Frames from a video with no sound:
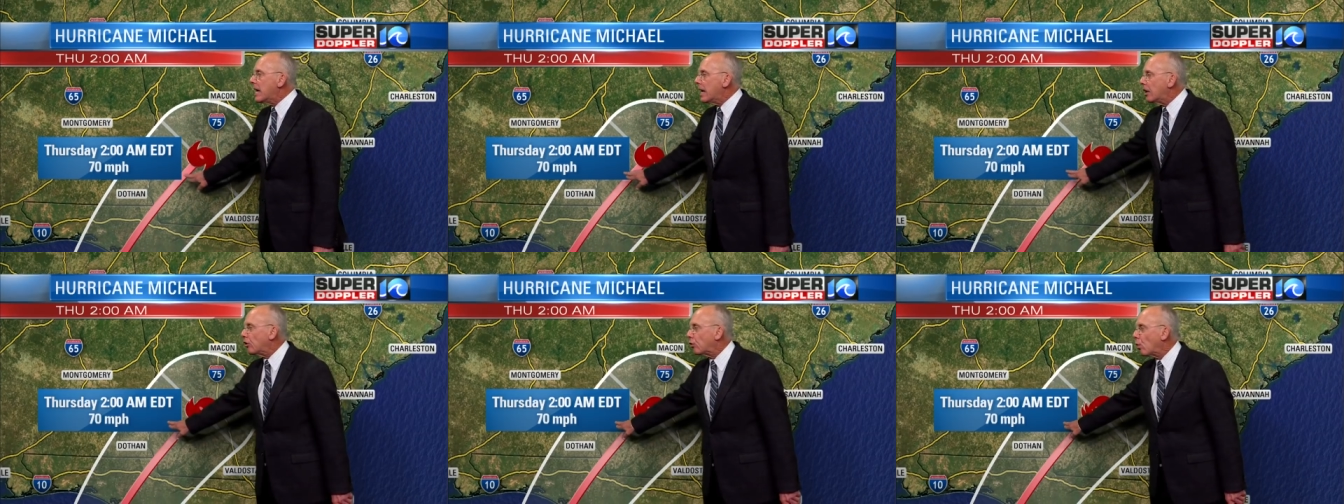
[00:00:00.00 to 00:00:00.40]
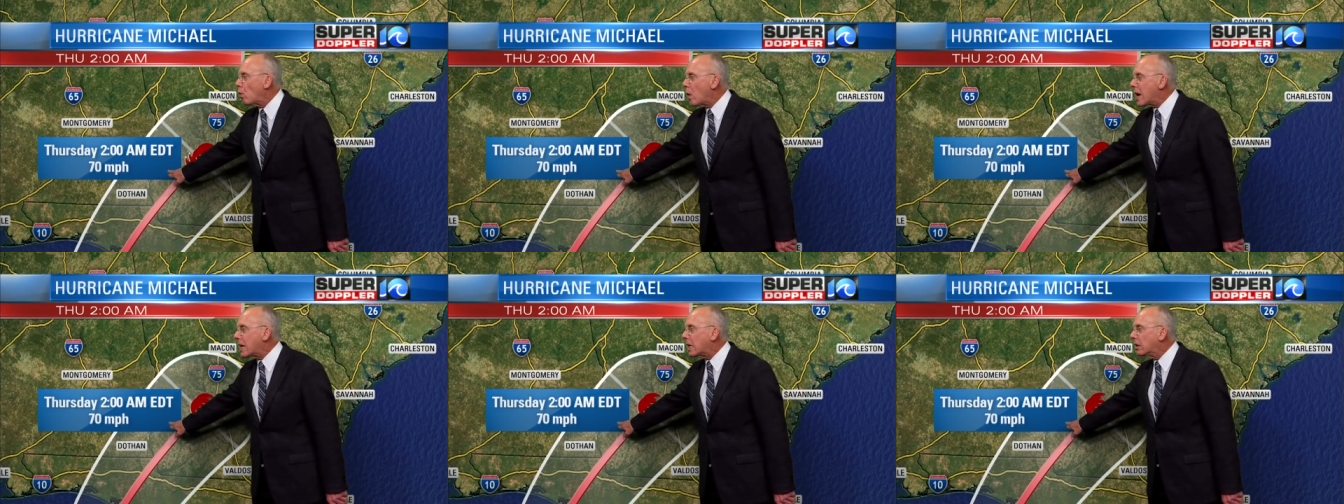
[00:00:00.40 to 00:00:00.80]
It has
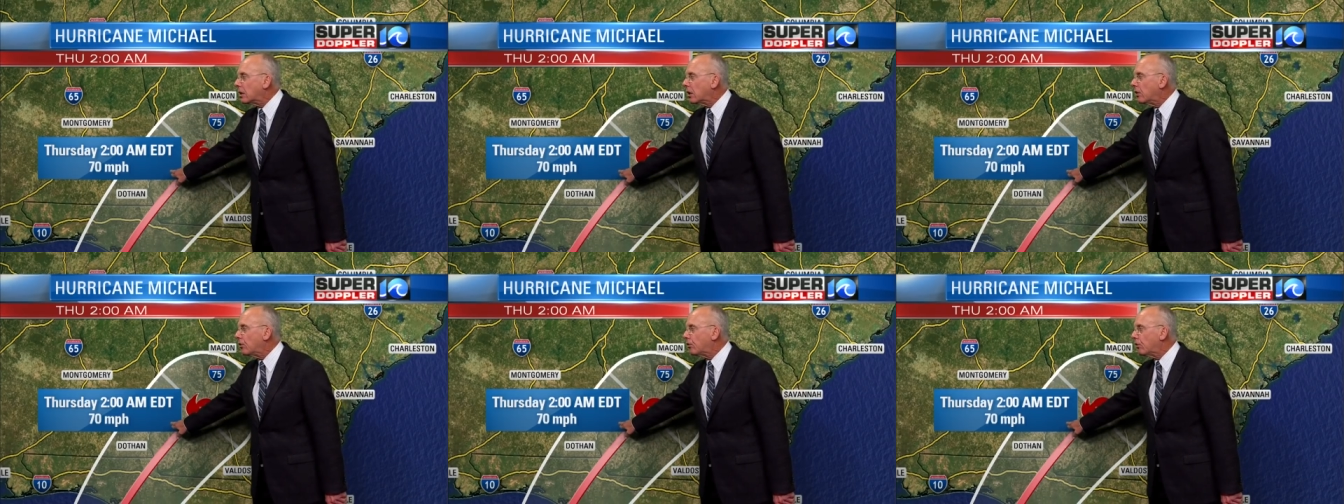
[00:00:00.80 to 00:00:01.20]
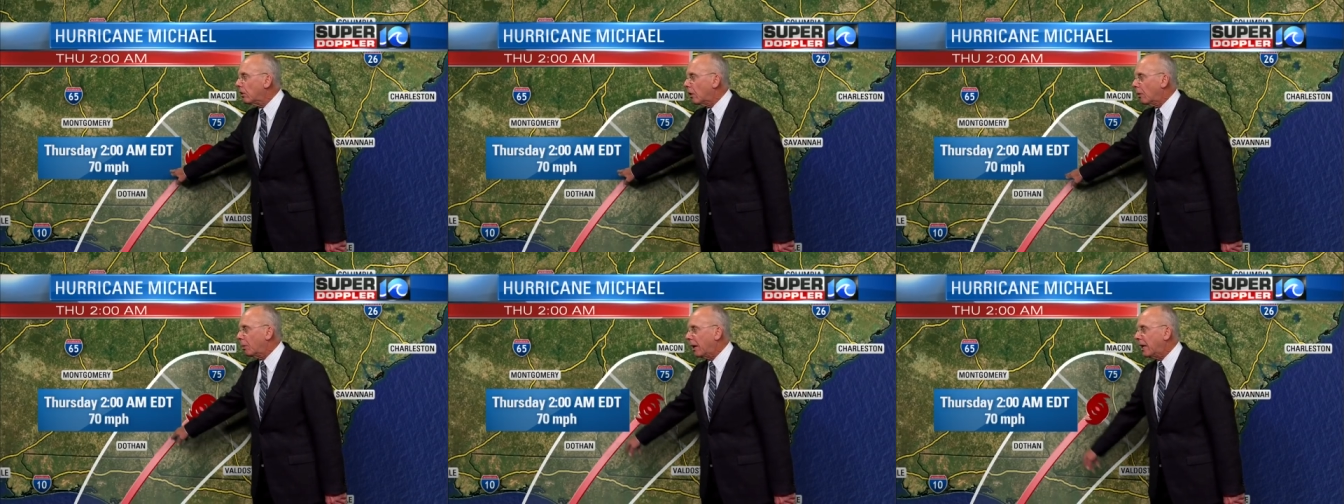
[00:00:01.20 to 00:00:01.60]
weakened
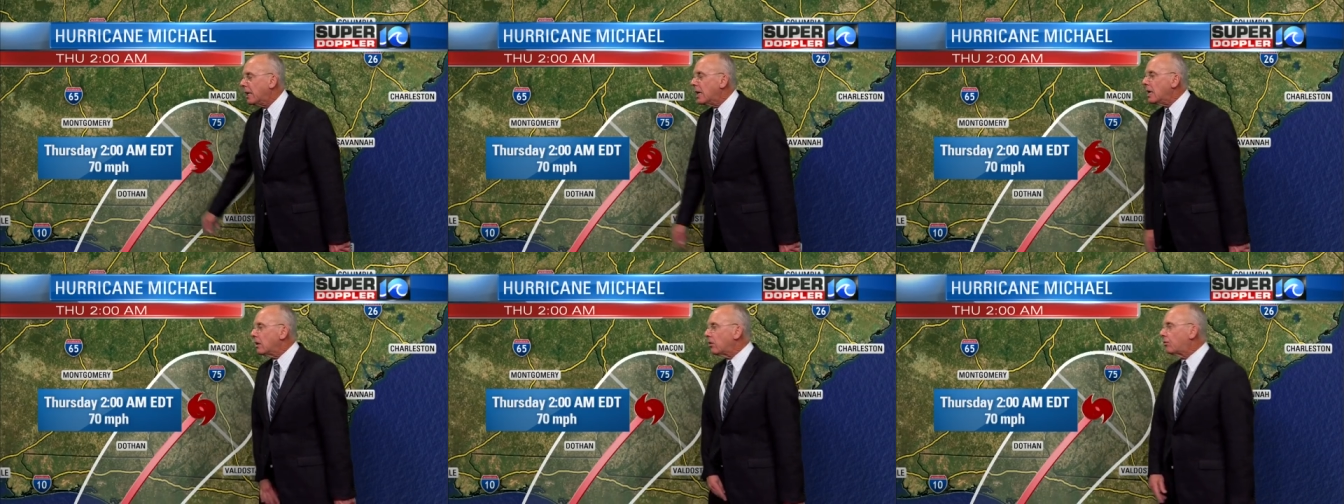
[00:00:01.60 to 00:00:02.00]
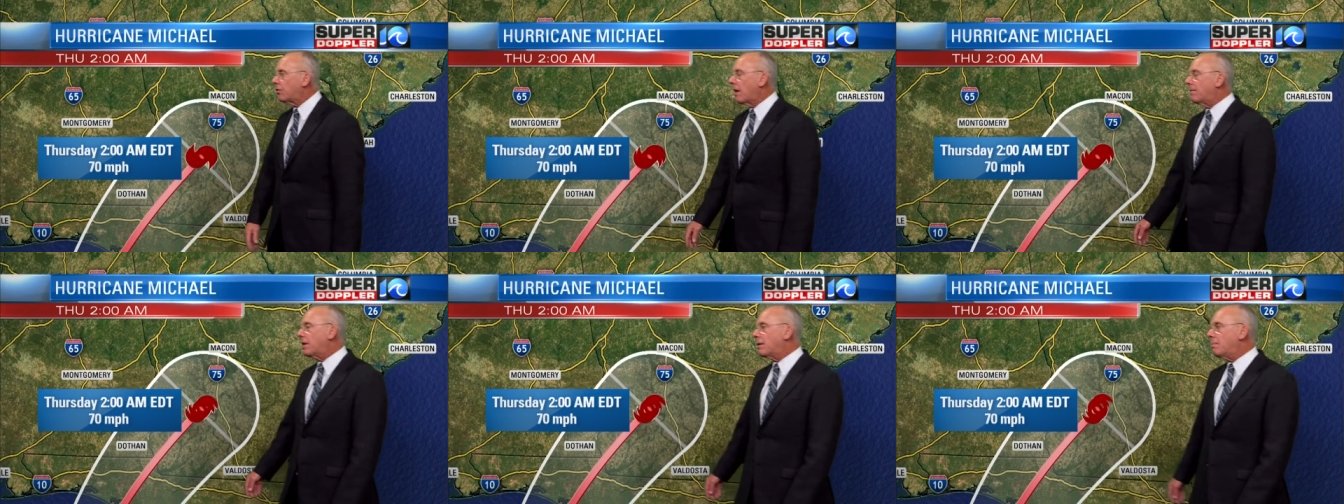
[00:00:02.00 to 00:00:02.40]
considerably to
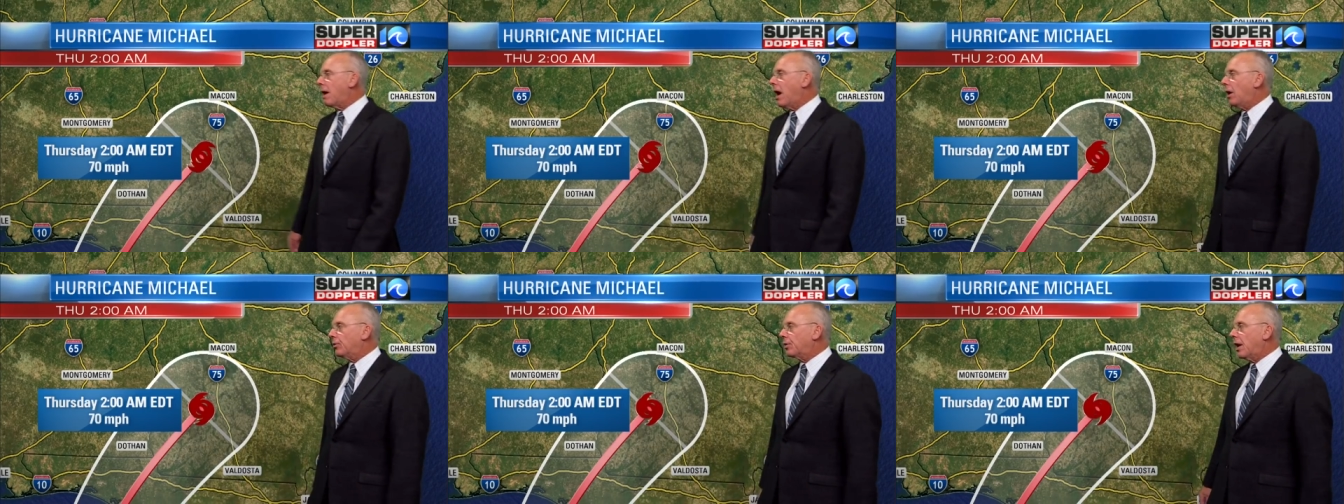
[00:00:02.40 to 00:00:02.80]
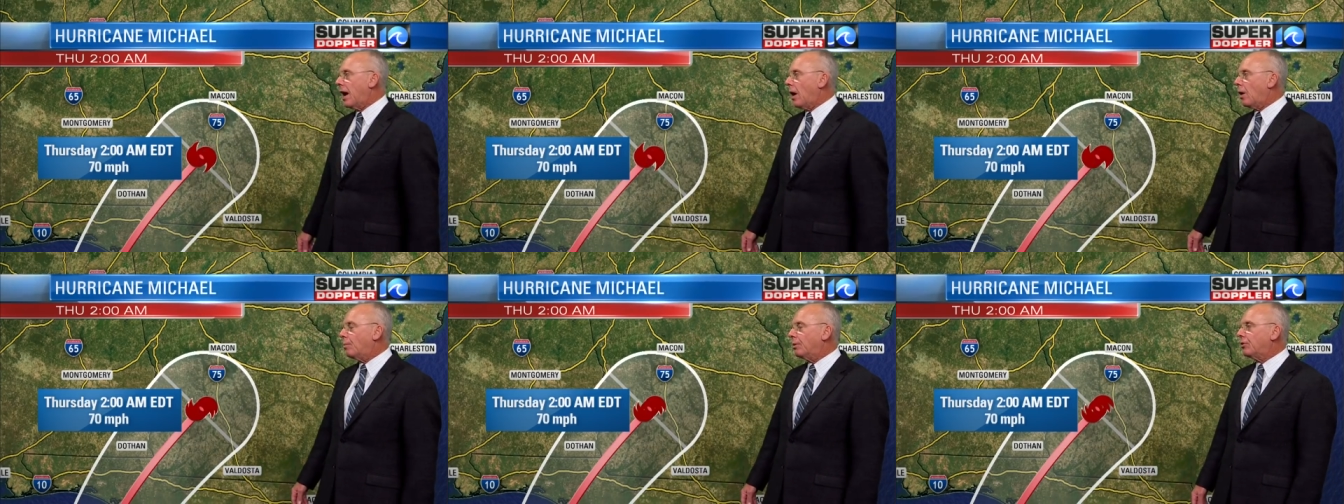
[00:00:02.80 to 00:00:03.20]
70 miles an
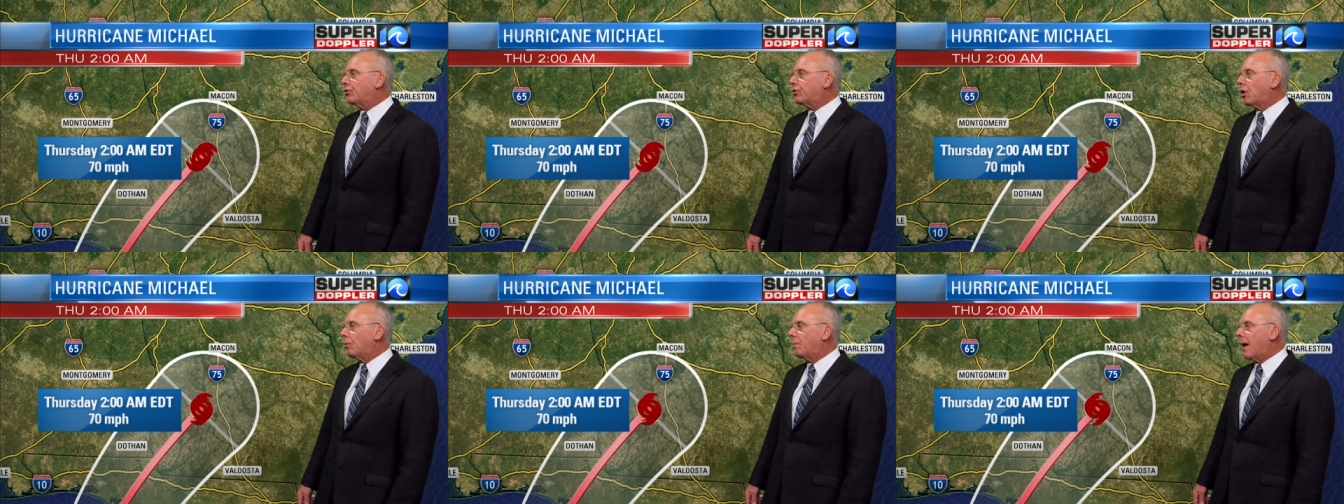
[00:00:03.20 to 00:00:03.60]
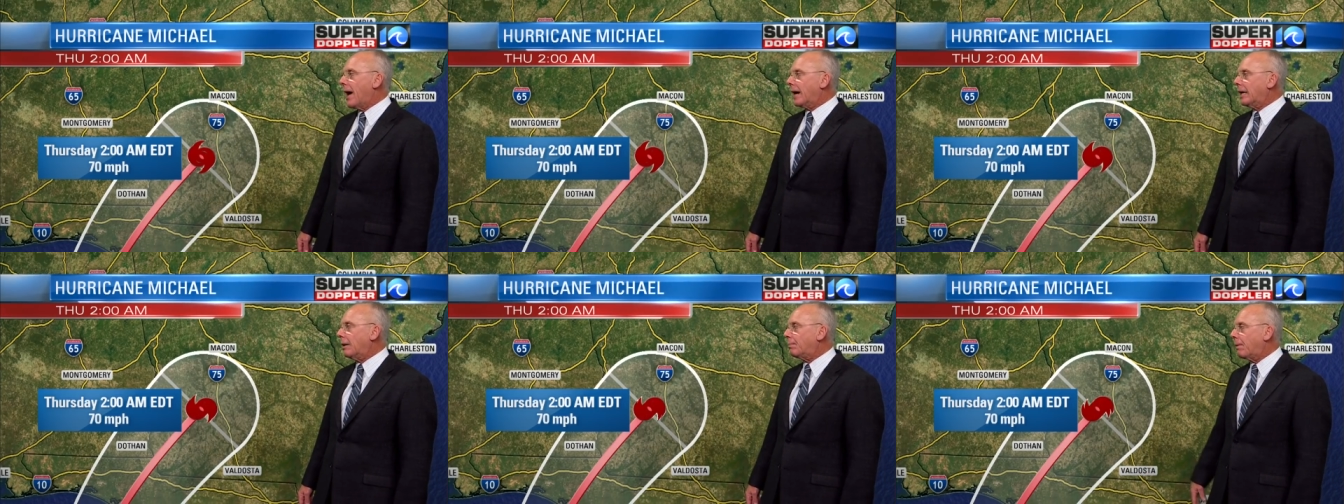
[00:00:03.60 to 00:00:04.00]
hour, but still
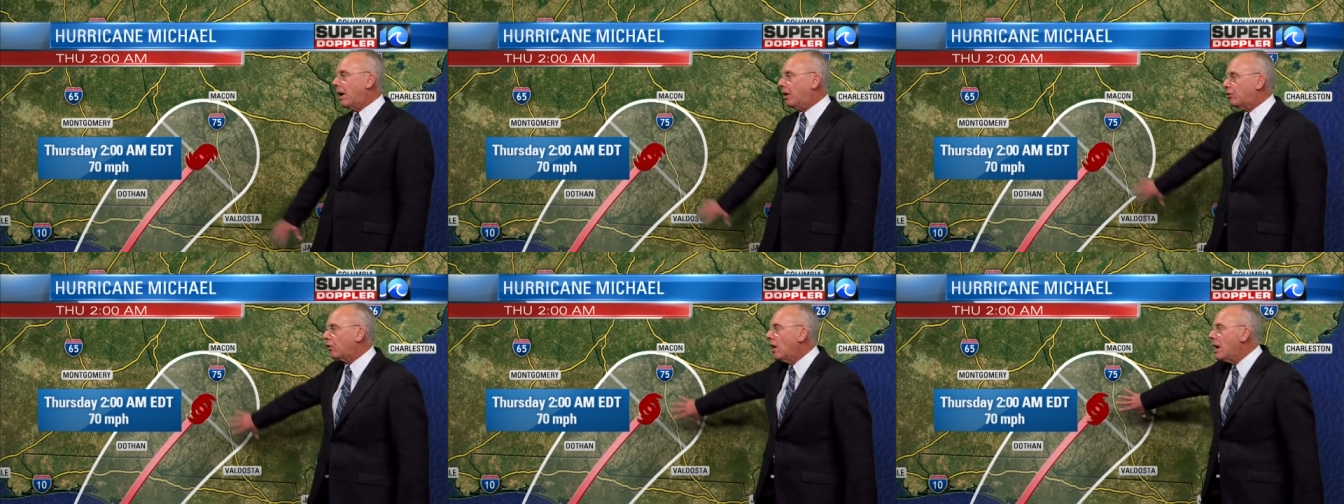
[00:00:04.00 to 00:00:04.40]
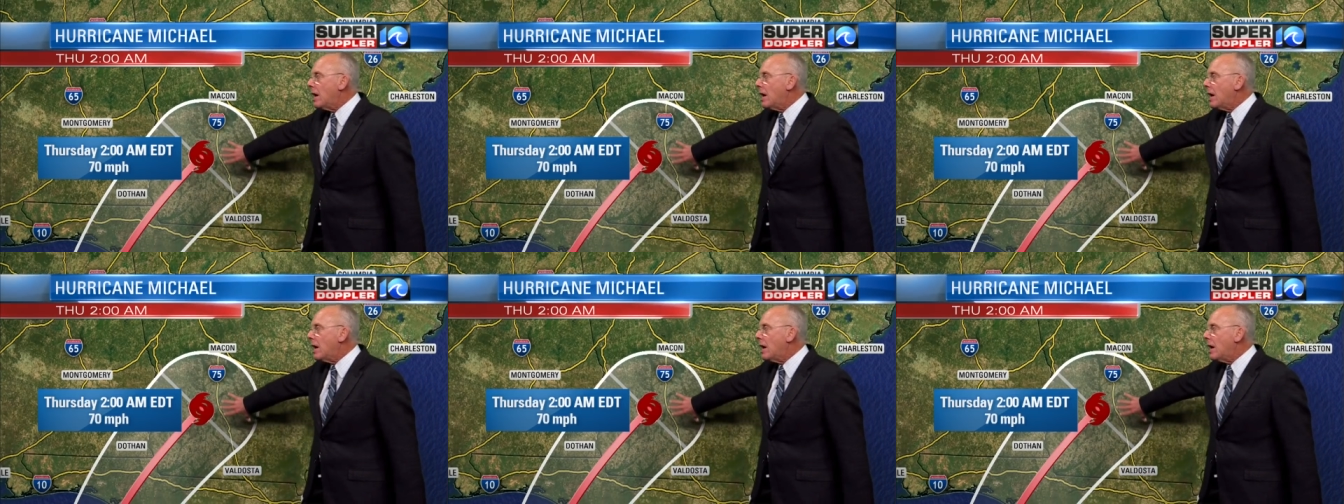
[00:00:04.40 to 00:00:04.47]
packing a punch.